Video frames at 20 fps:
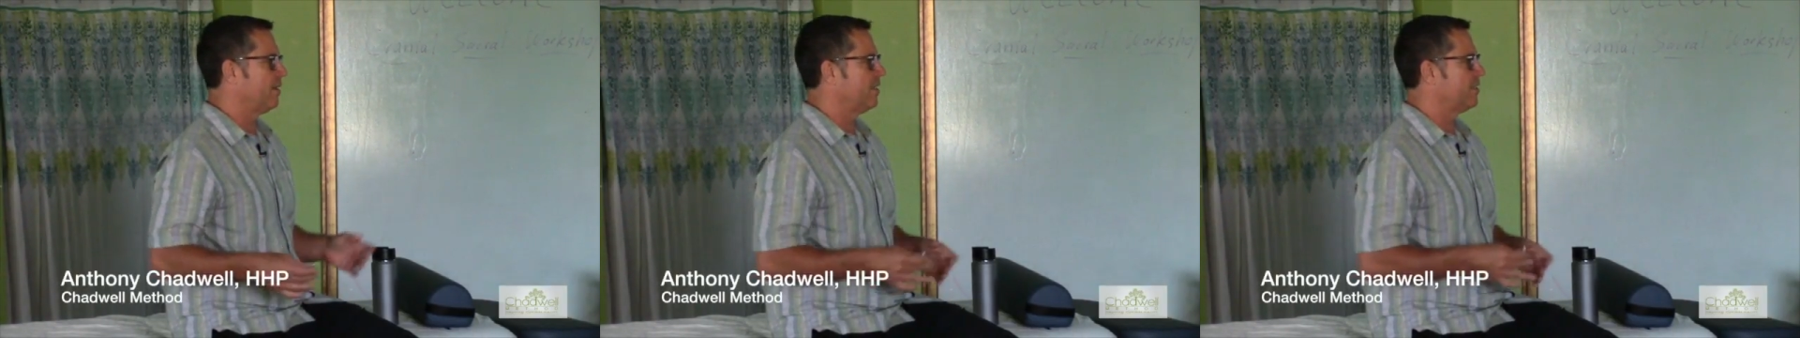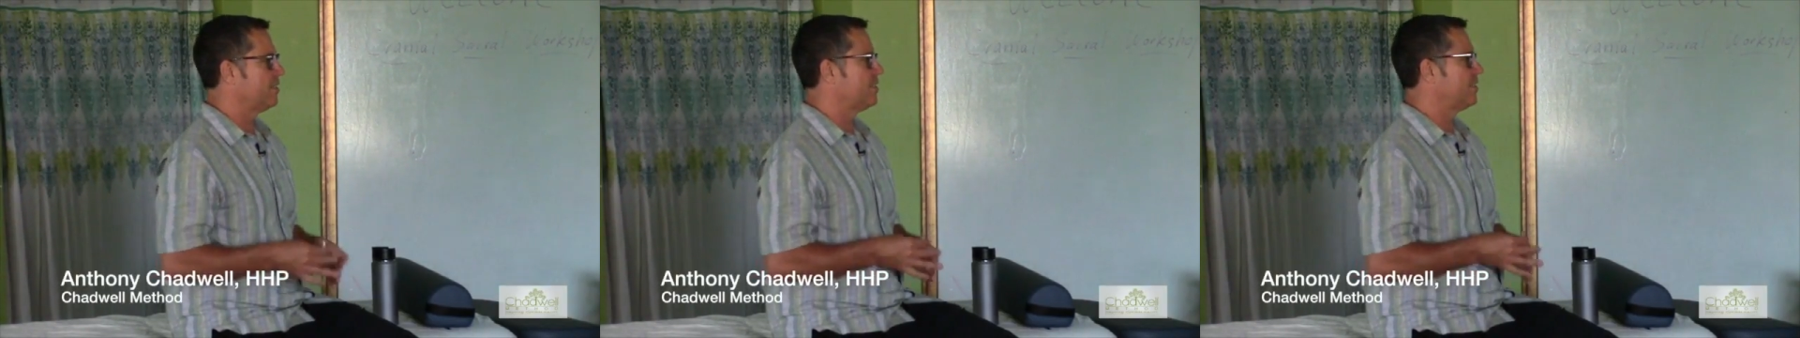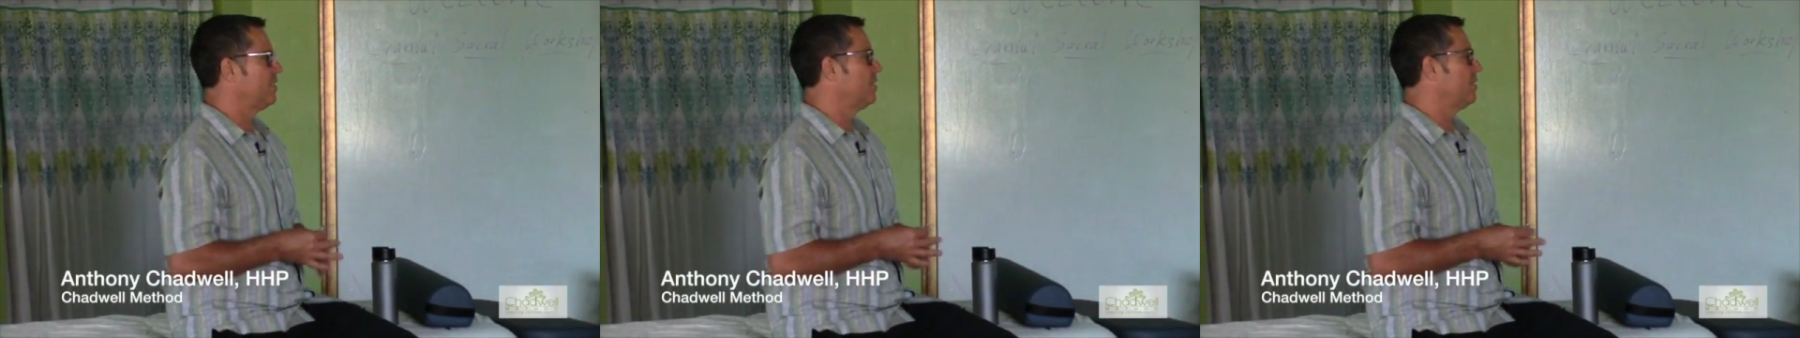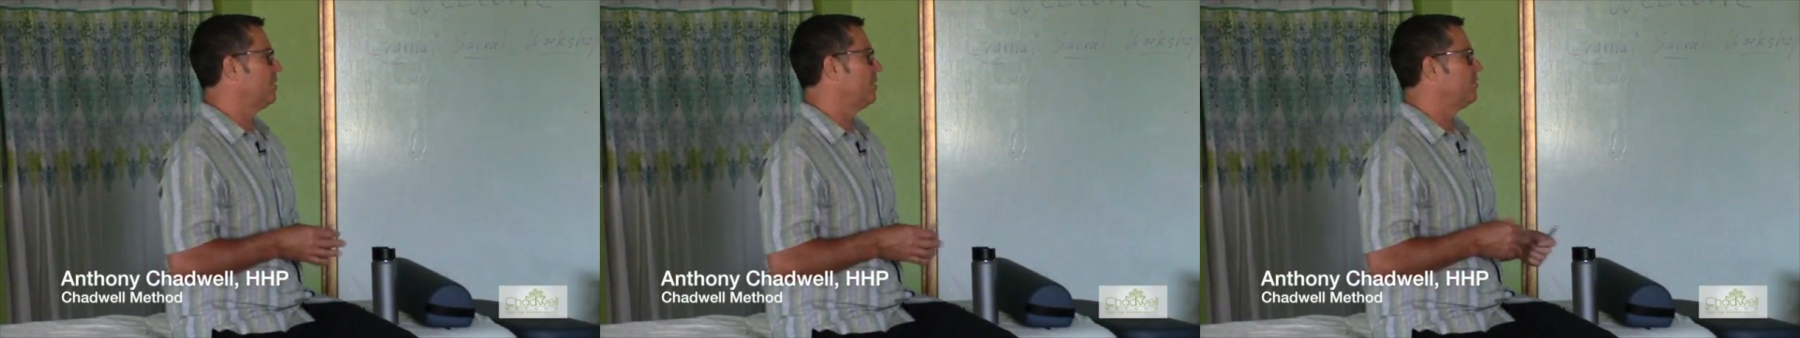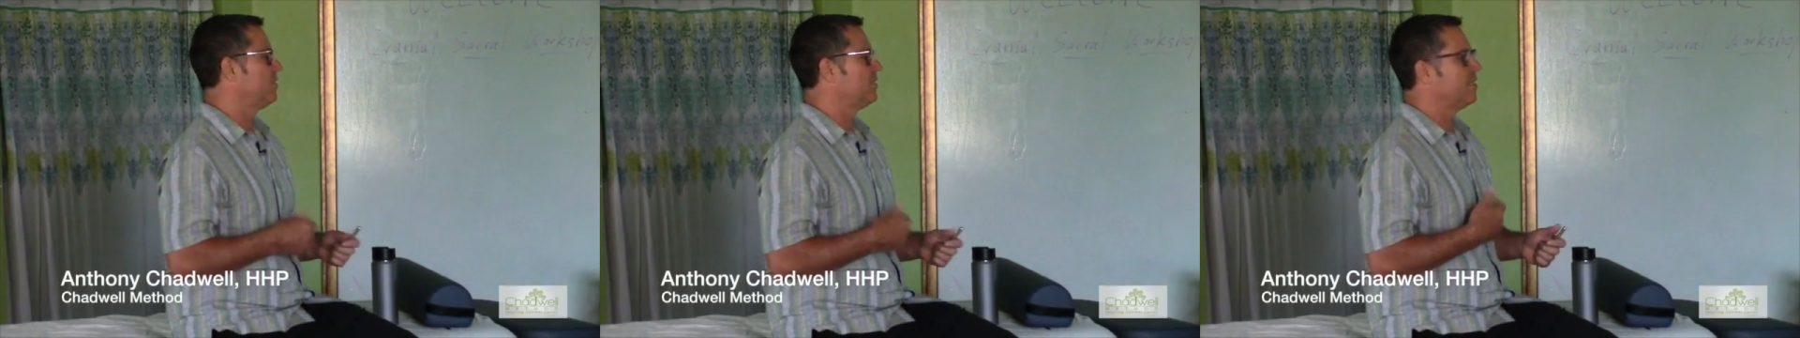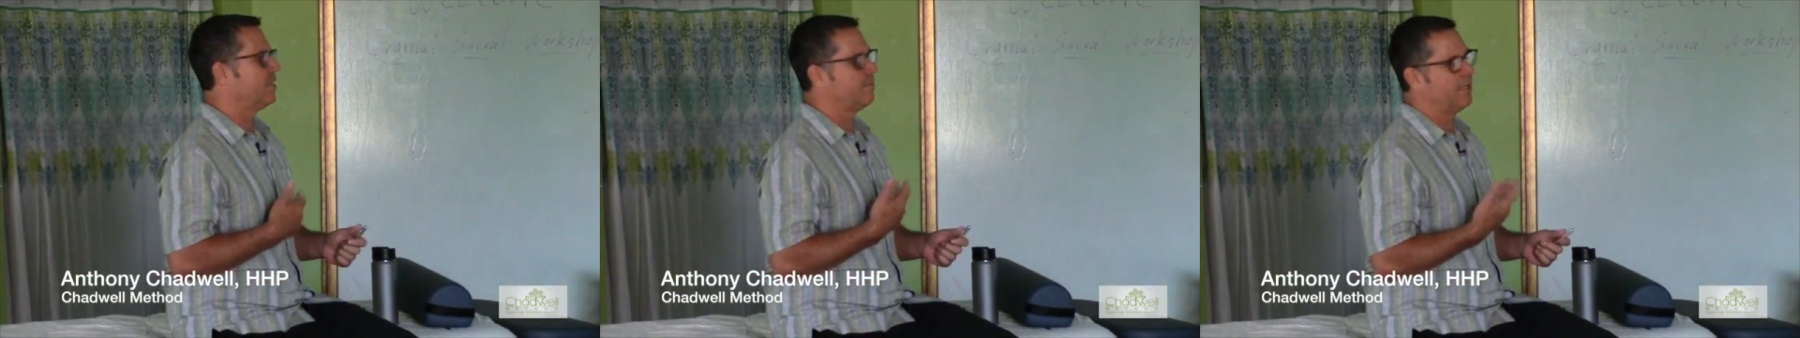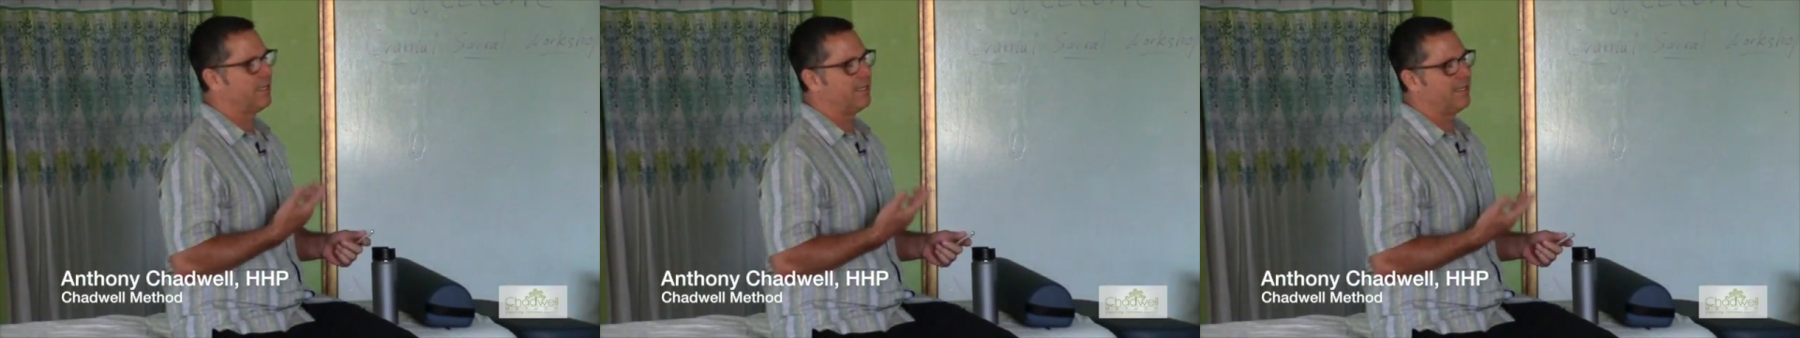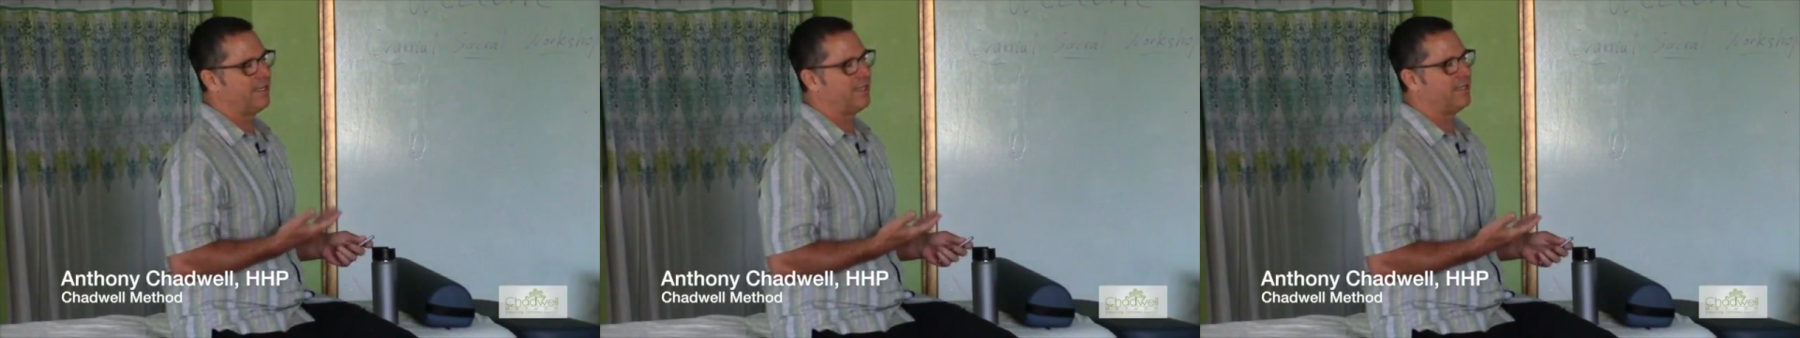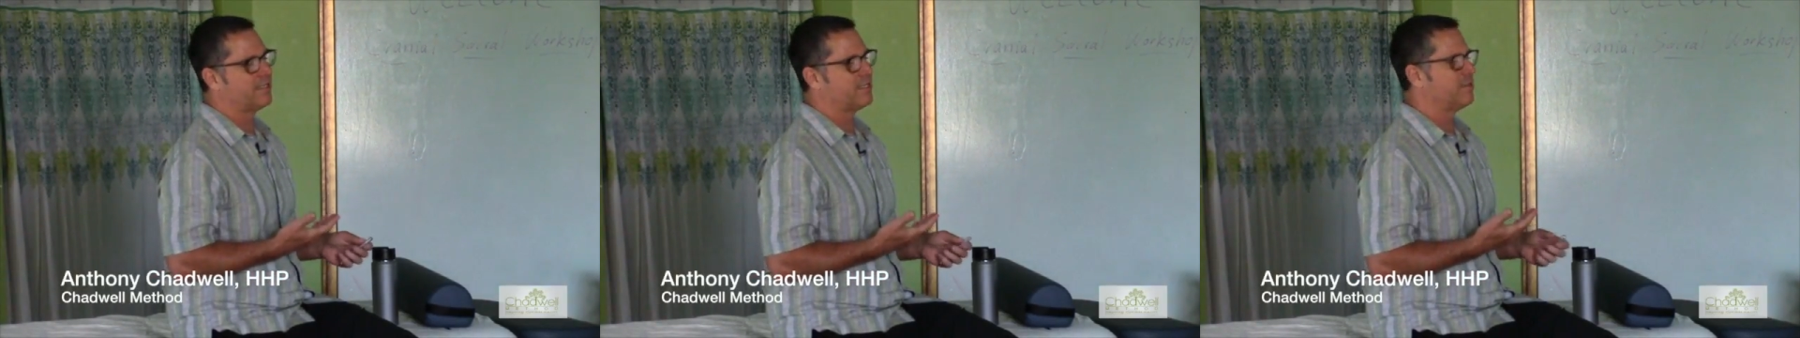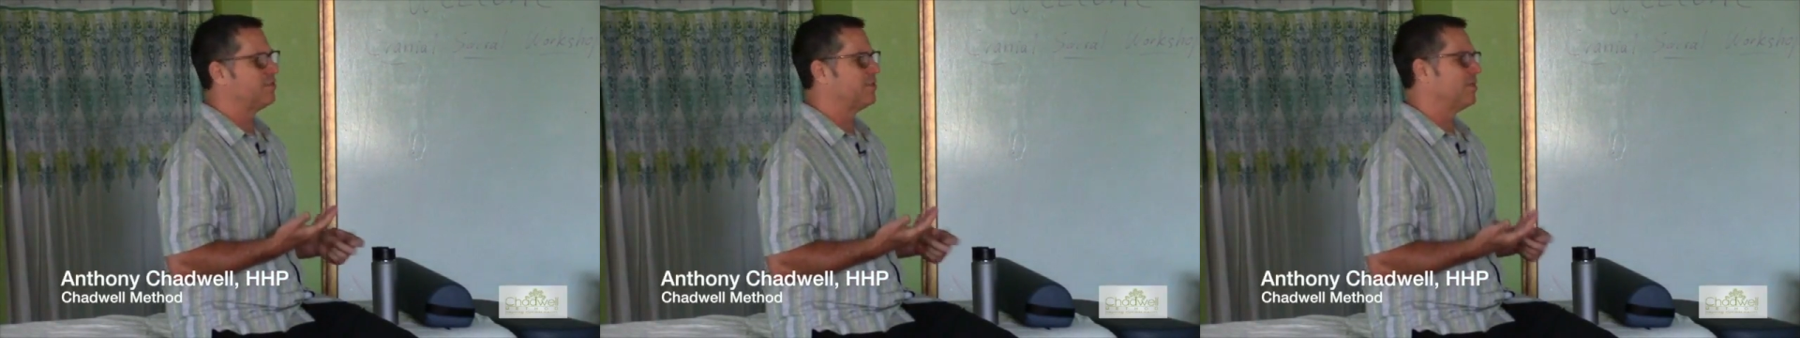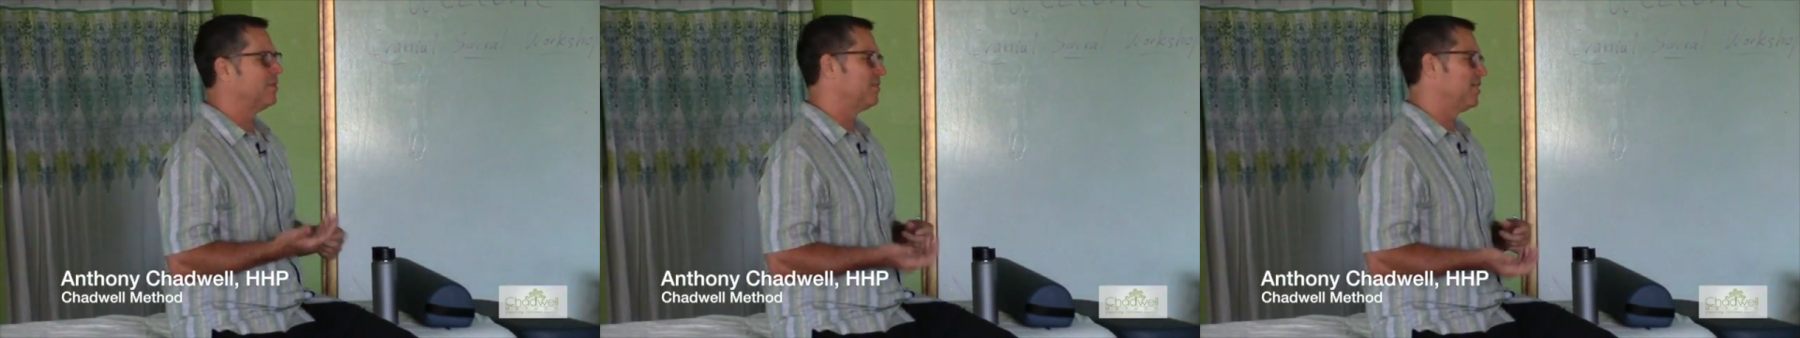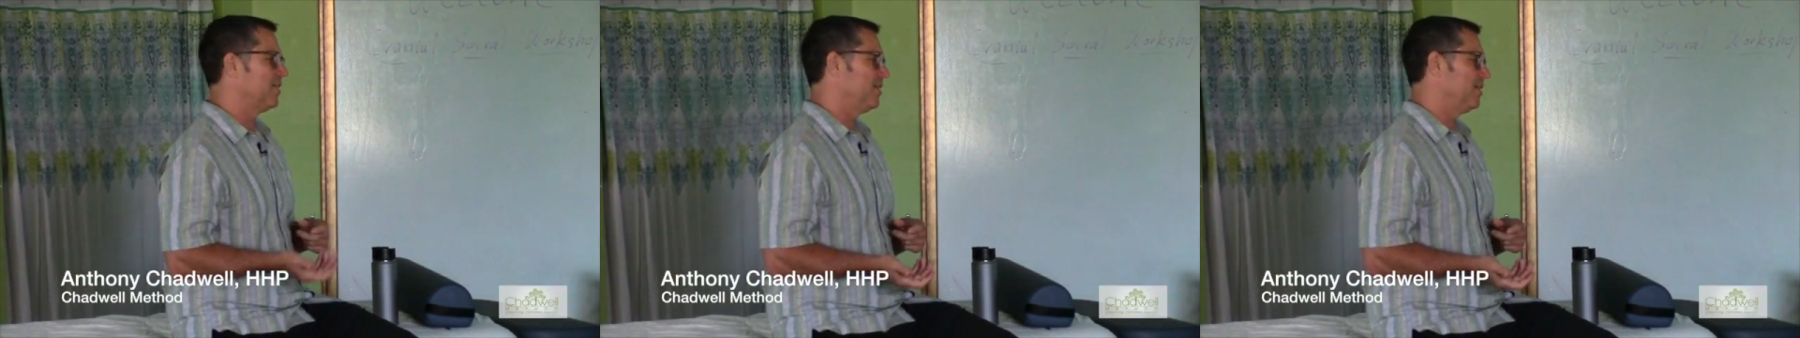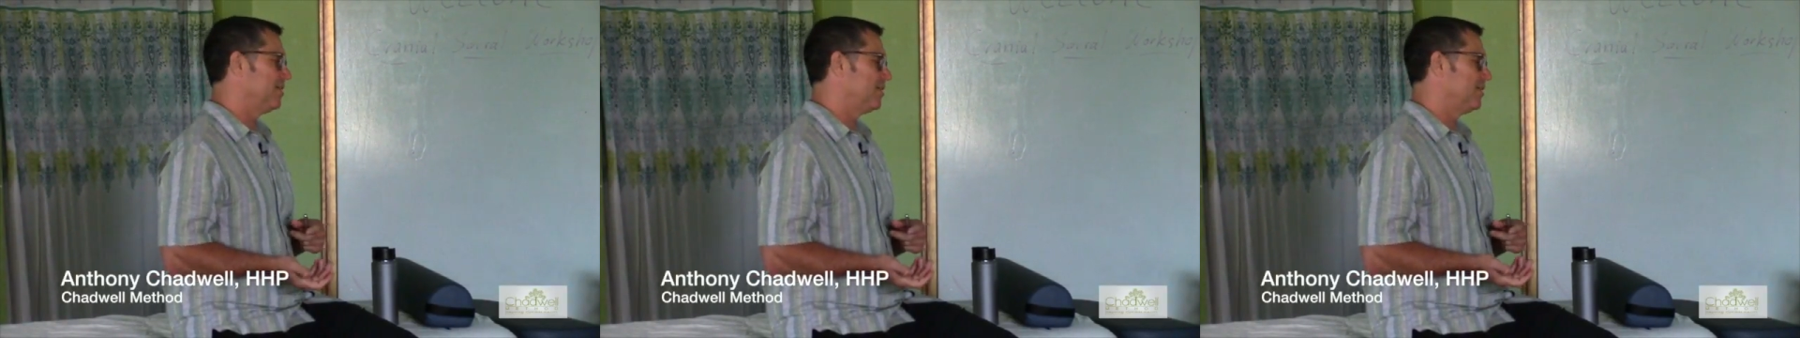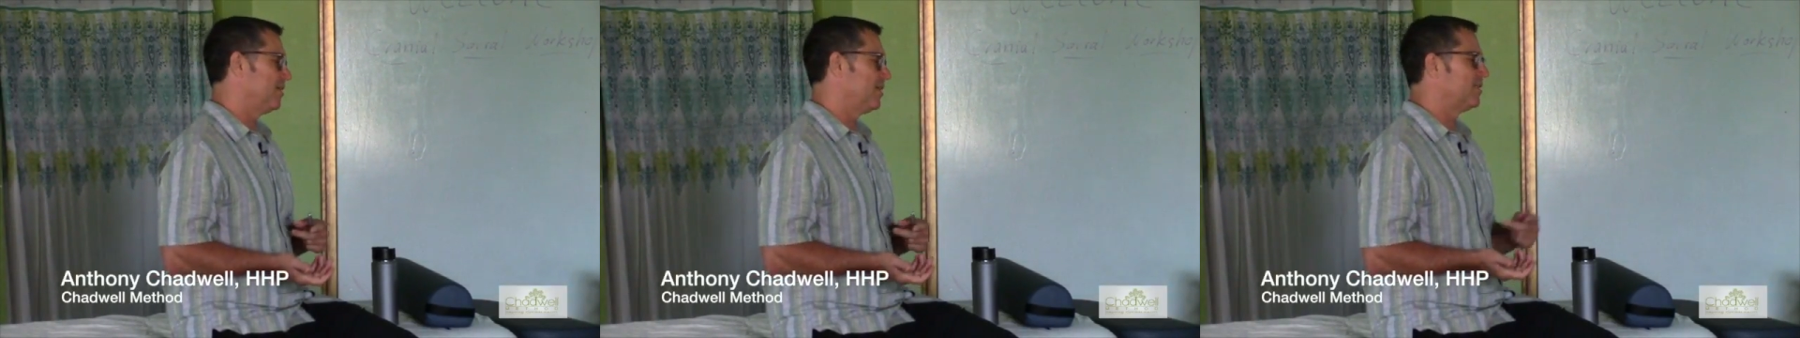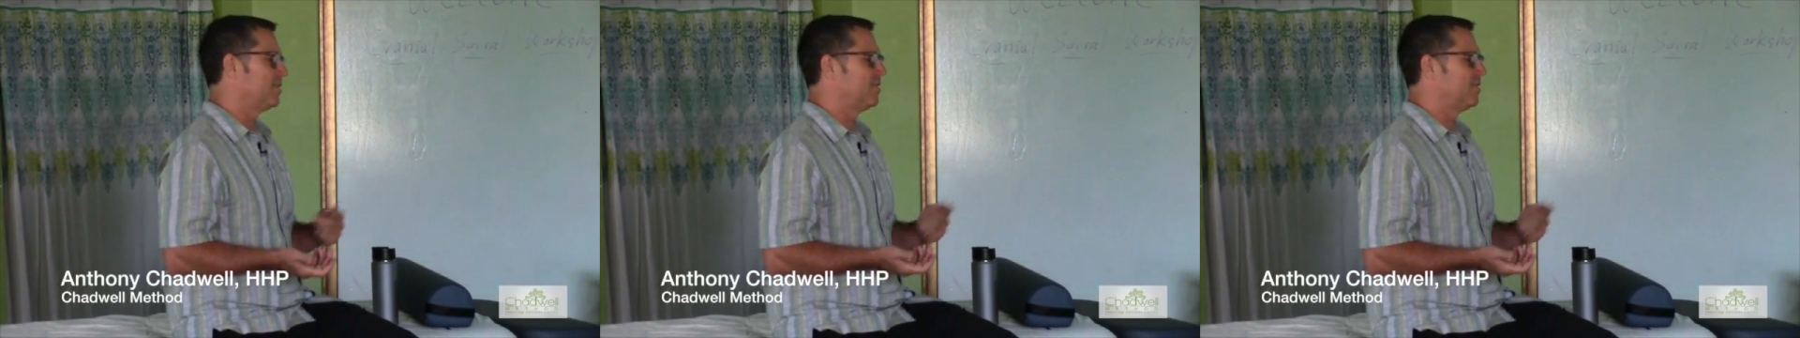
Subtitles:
they still, every time they eat, sometimes they get sick,